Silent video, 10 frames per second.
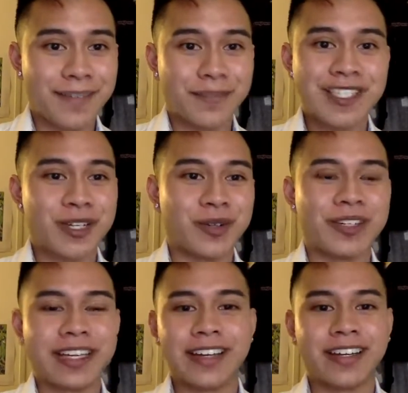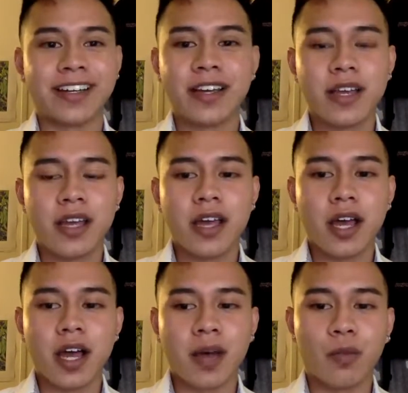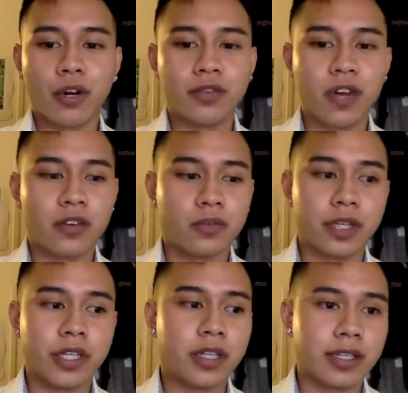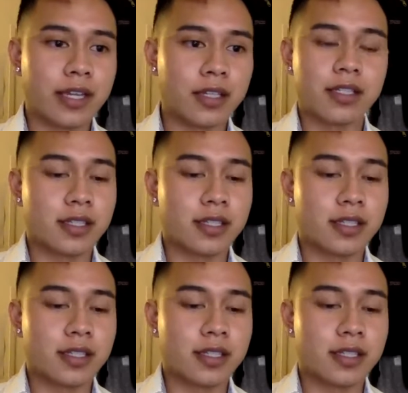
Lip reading: So getting more involved with, again,